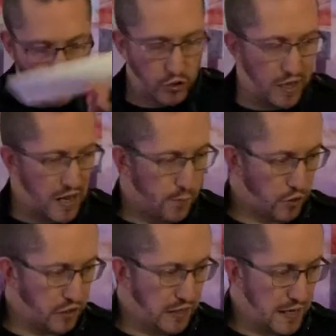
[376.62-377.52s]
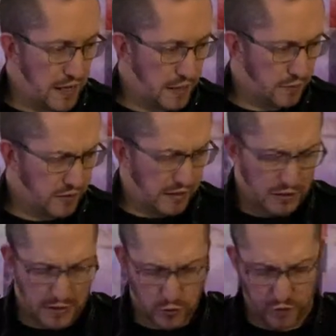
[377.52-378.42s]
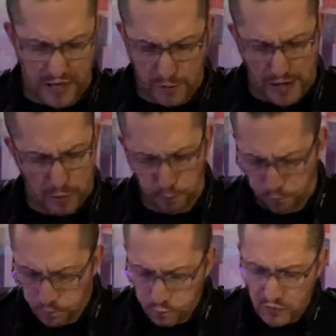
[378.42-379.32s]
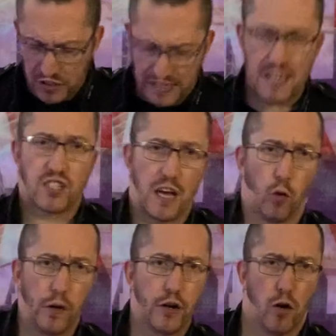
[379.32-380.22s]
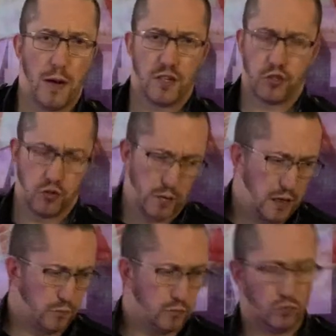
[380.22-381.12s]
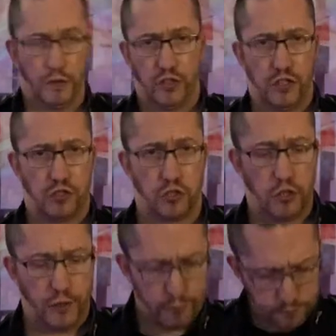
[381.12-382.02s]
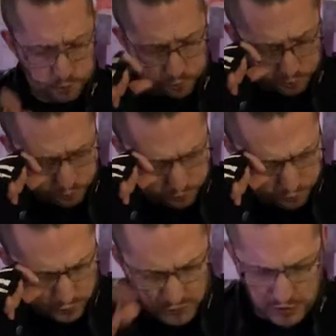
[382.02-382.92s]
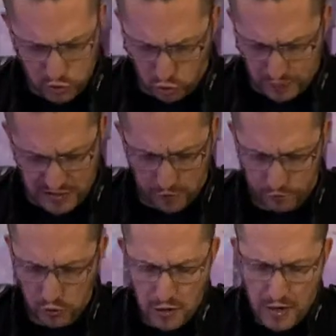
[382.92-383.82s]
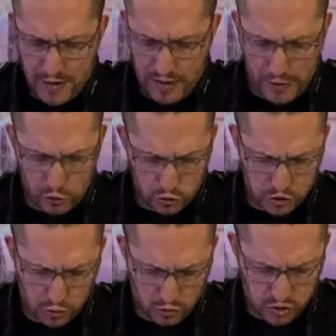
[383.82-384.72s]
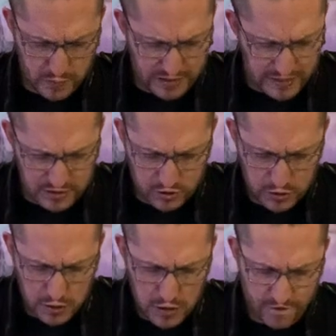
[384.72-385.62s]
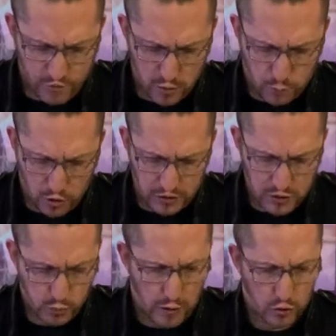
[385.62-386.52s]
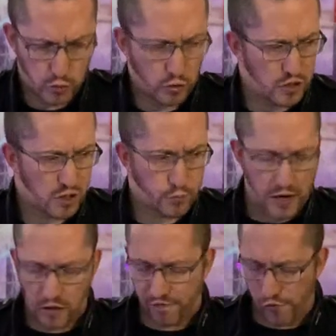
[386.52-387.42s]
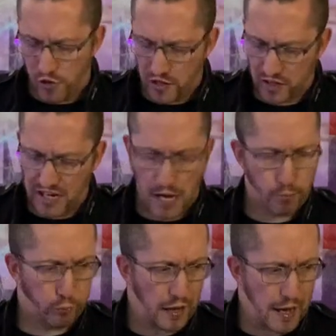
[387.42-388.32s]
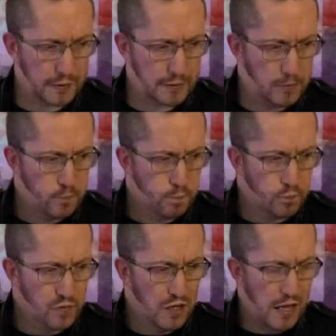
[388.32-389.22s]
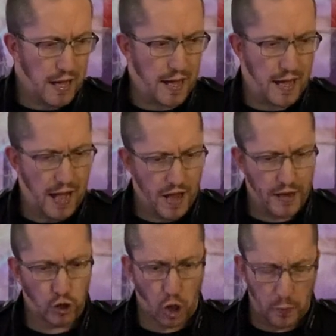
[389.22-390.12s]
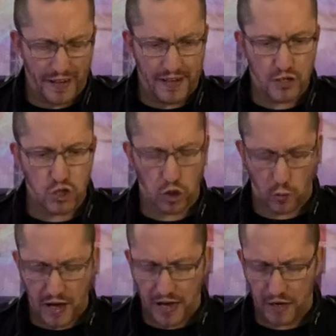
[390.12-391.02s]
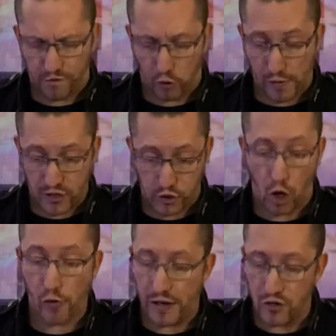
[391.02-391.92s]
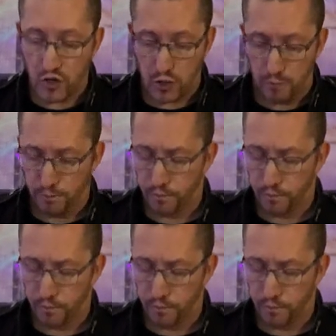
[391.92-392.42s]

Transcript: So they're the body uh, decals for that. Now, you get a set of window masks as well, which is good. It's always helpful. Now, I also got some of these for the body as well, because we're going to spray the front of the cab black uh, and then going into a fluorescent orange.